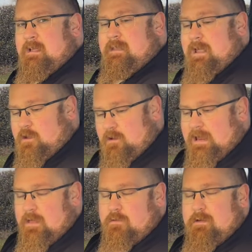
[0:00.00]
Now you could
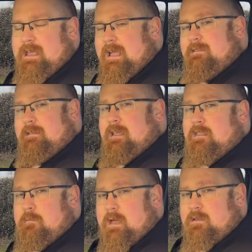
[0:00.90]
get three kids in
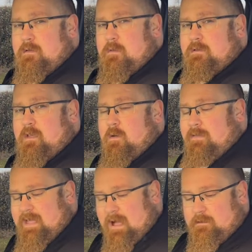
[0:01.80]
the back of the Musso
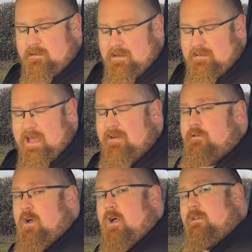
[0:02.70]
and the outer seats have
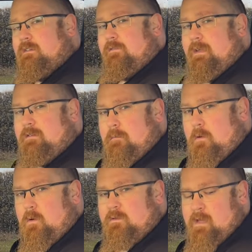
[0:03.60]
got Isofix
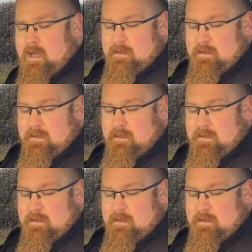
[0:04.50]
supports.